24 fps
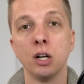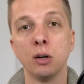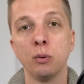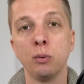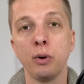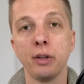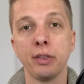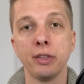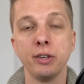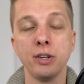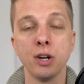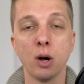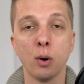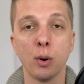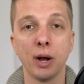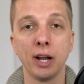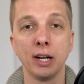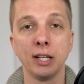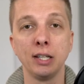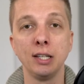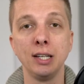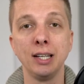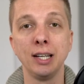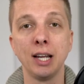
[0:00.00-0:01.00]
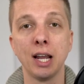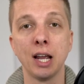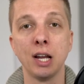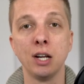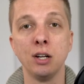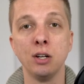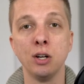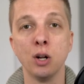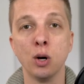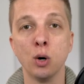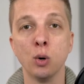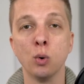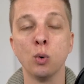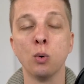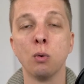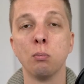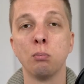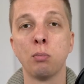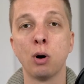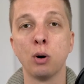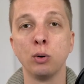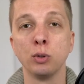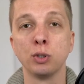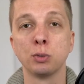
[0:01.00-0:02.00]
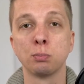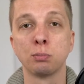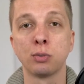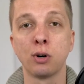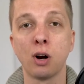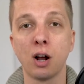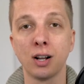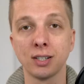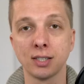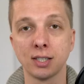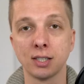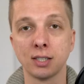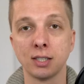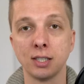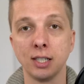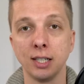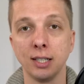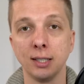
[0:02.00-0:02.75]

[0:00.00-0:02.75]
with no editing and no post-processing.